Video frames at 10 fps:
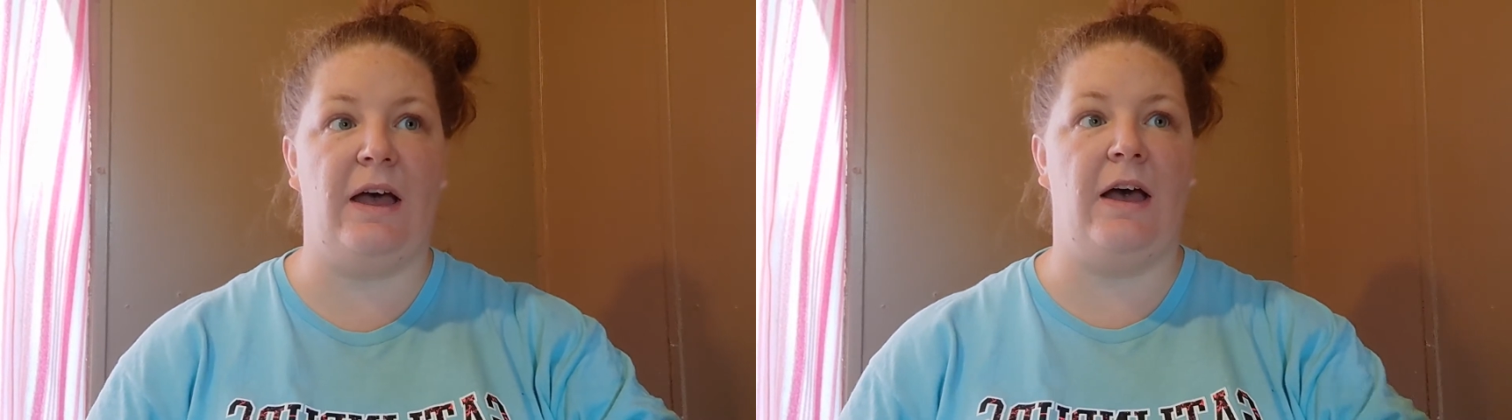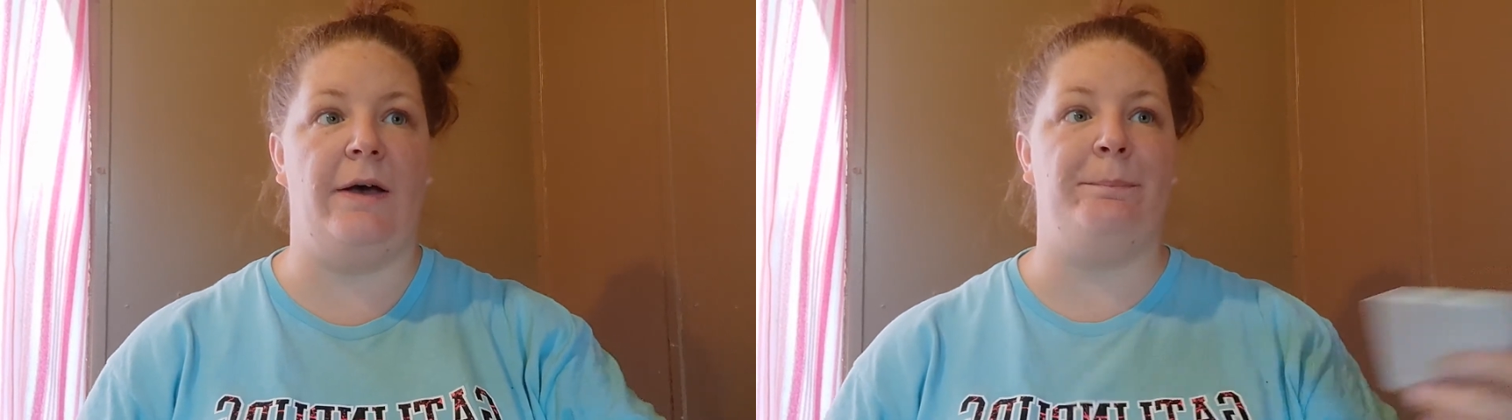
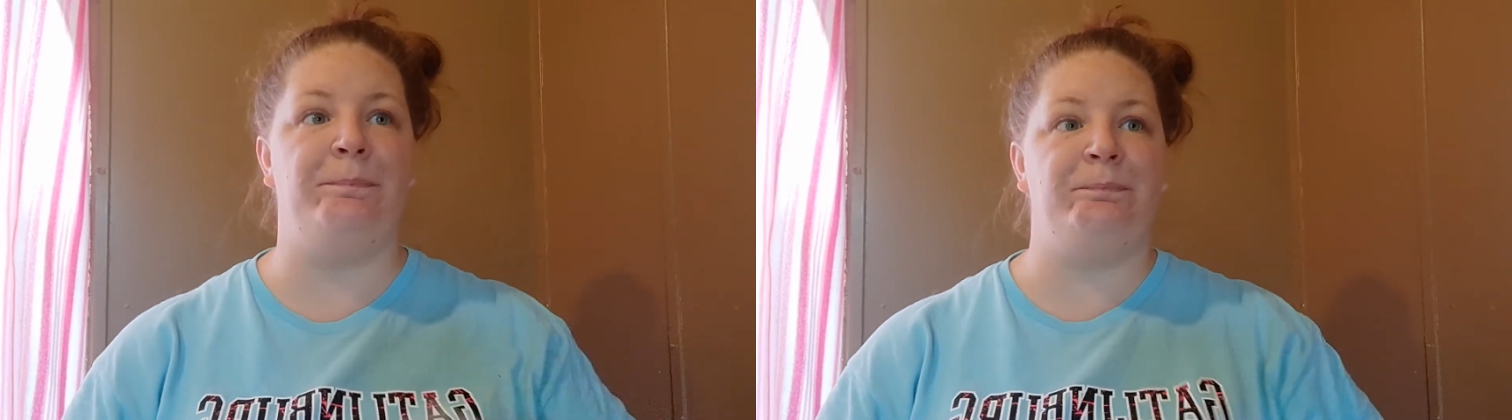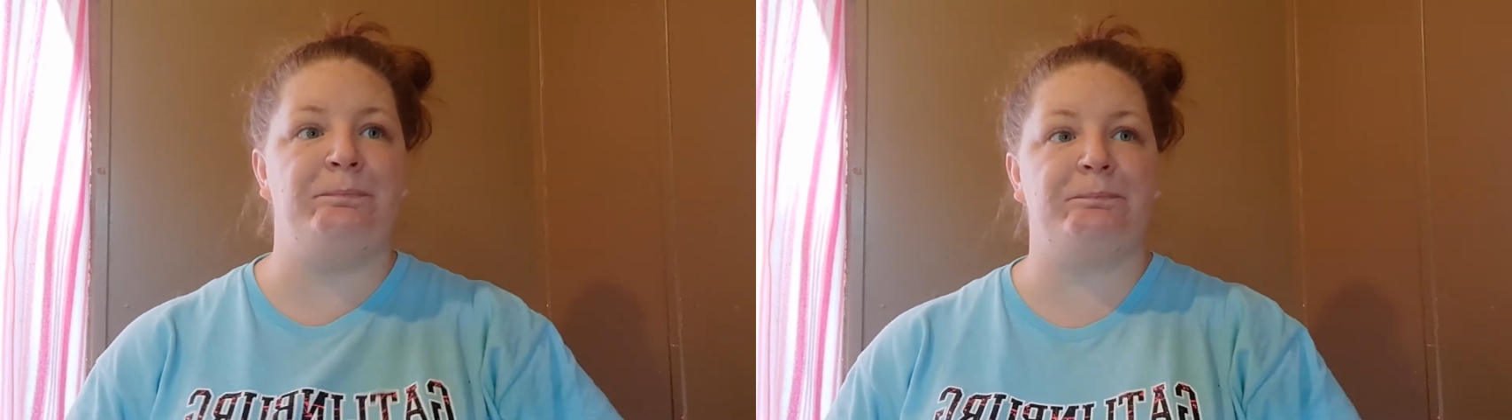
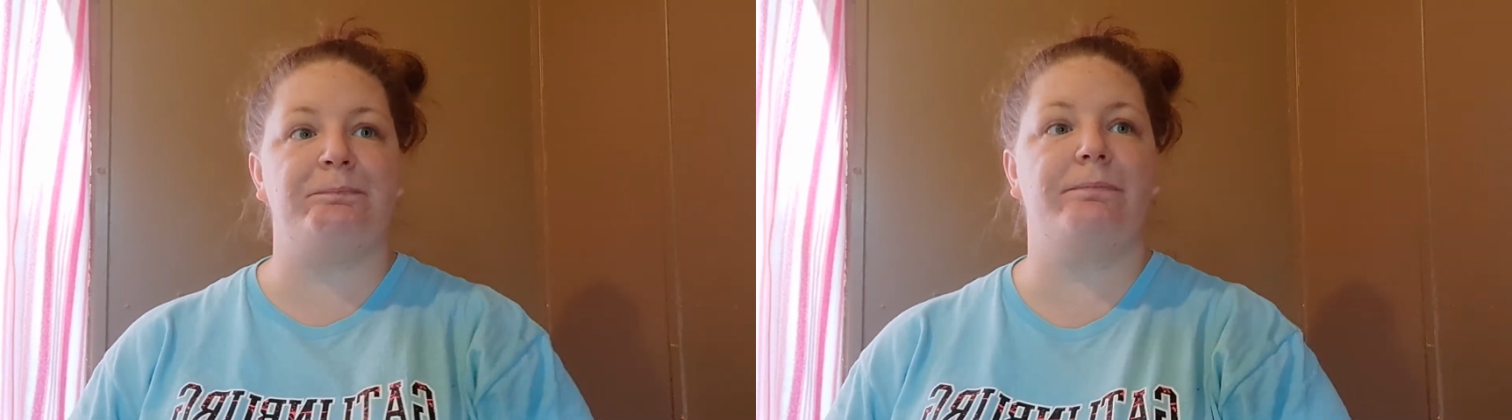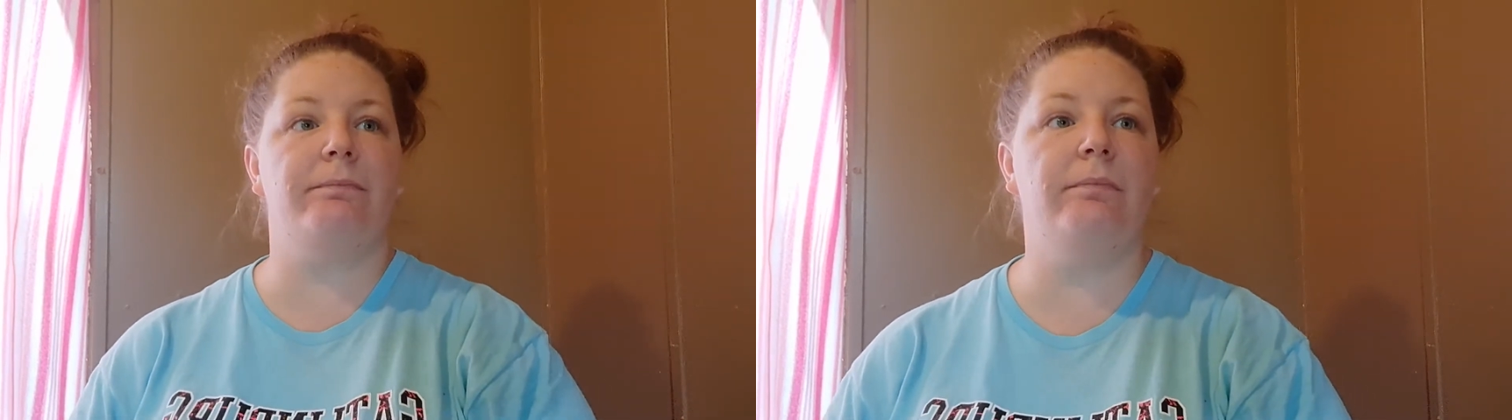Gonna
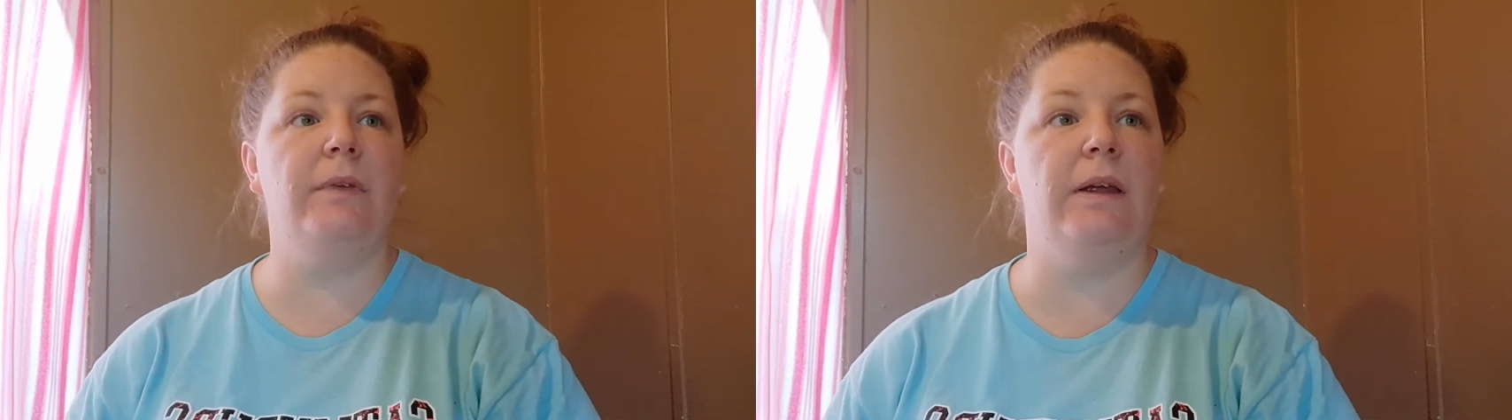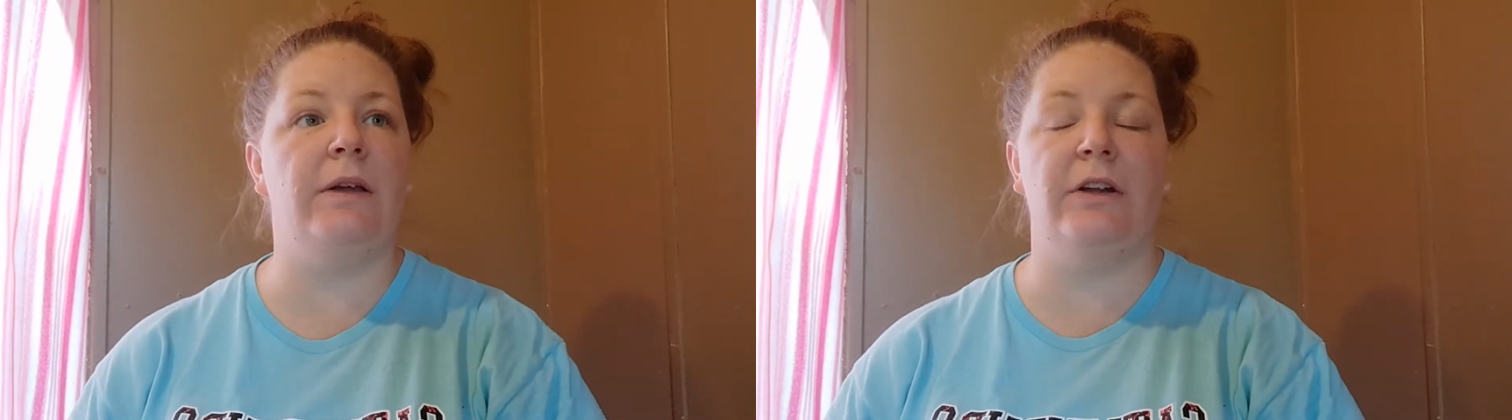
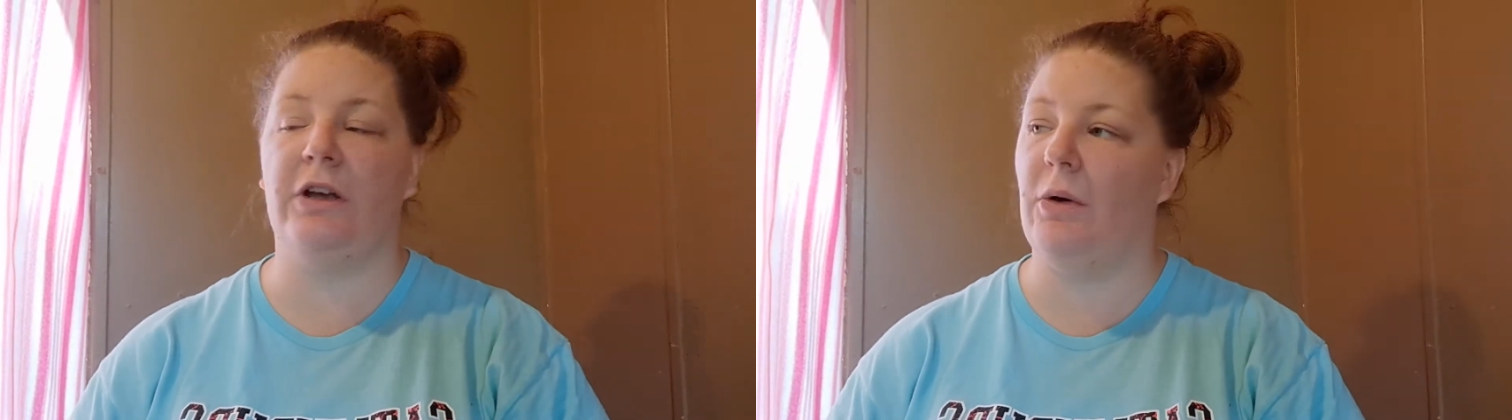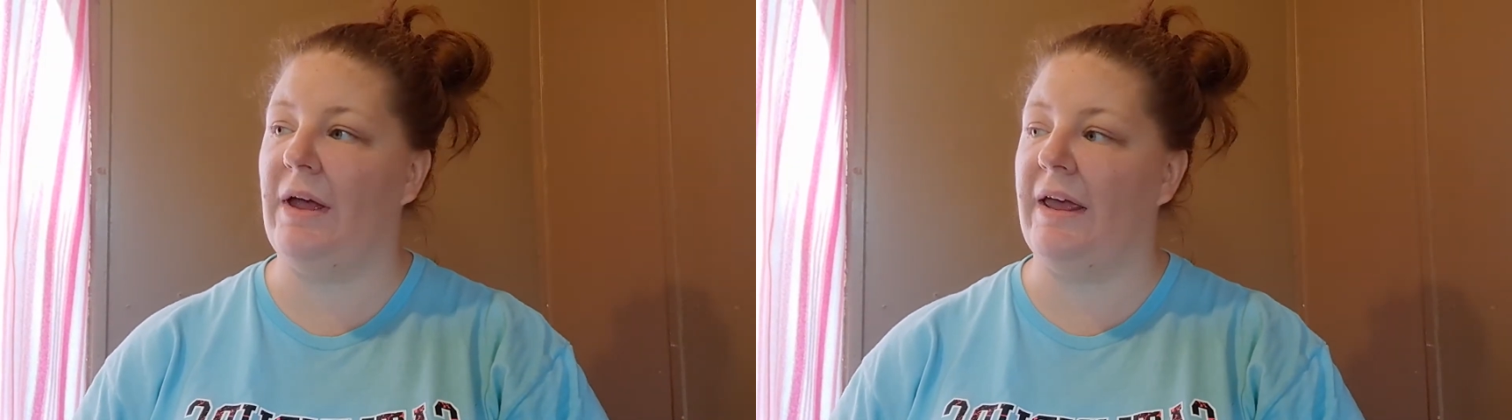
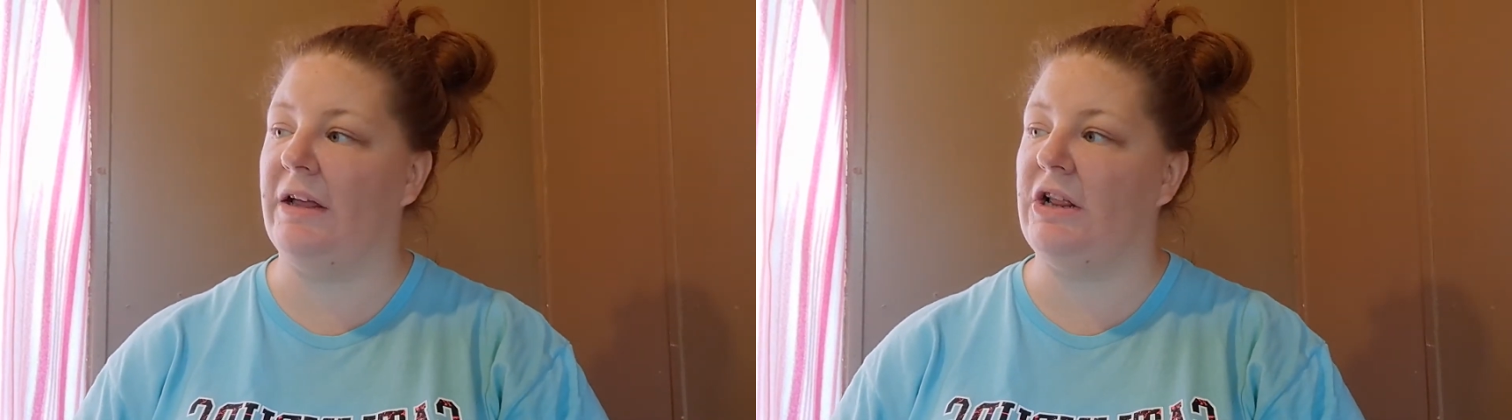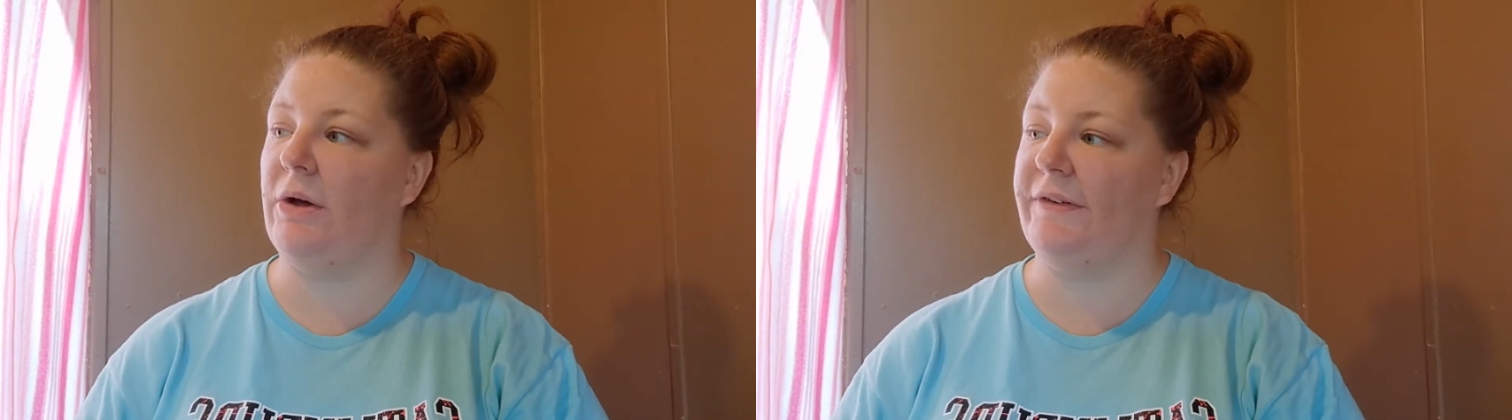go ahead
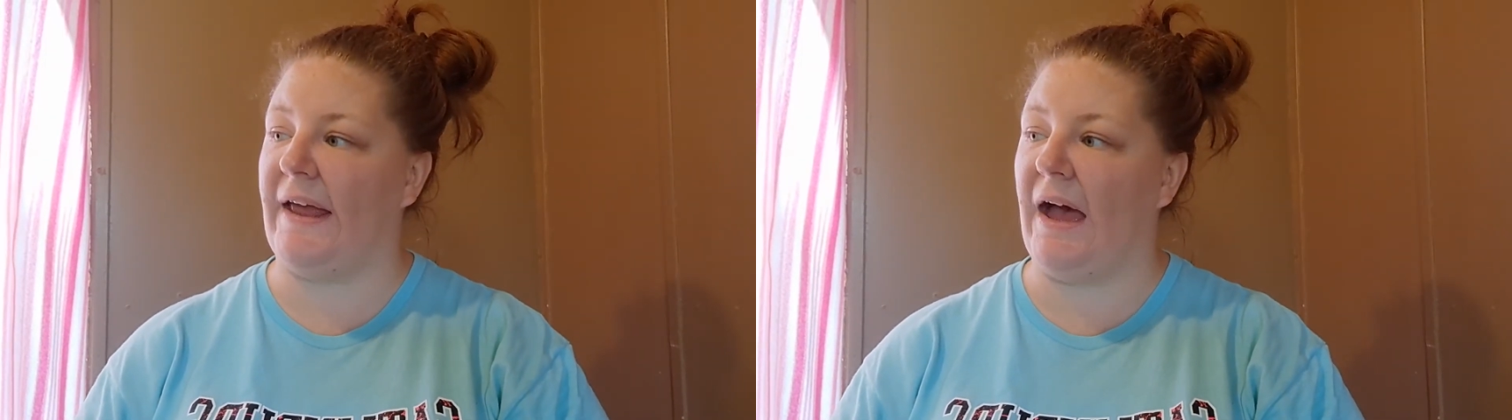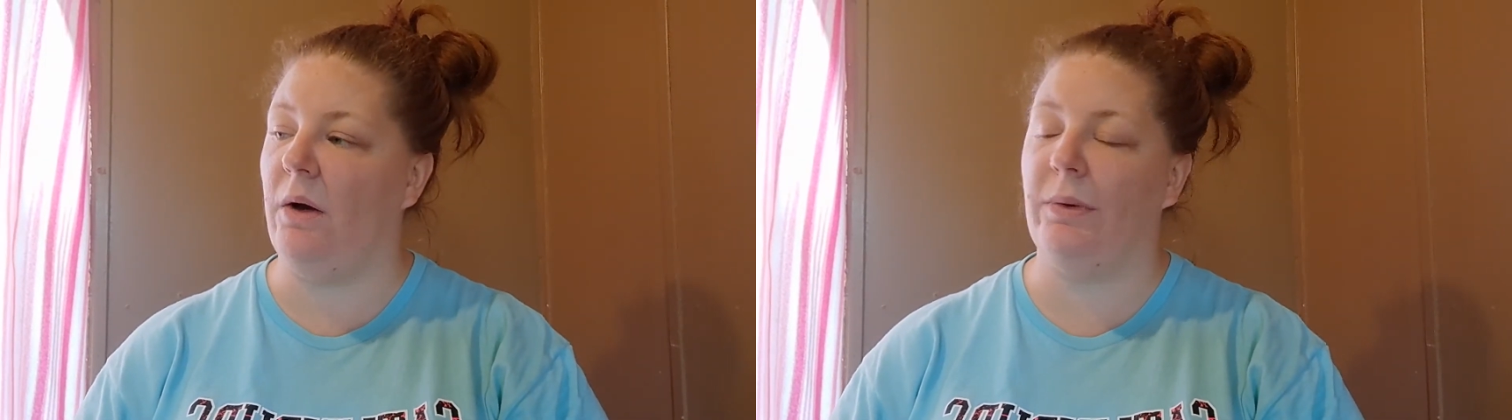and close
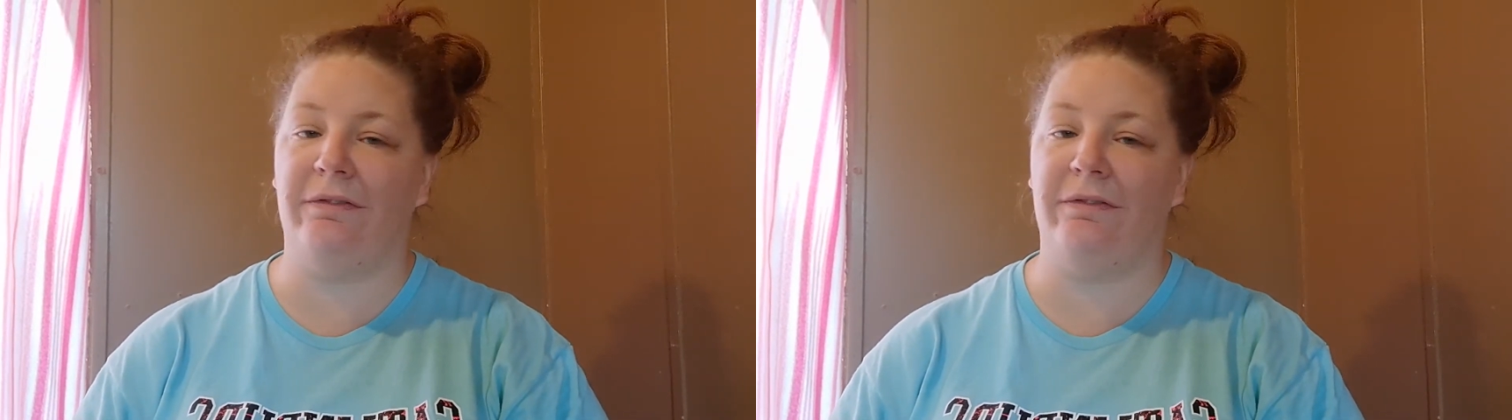out.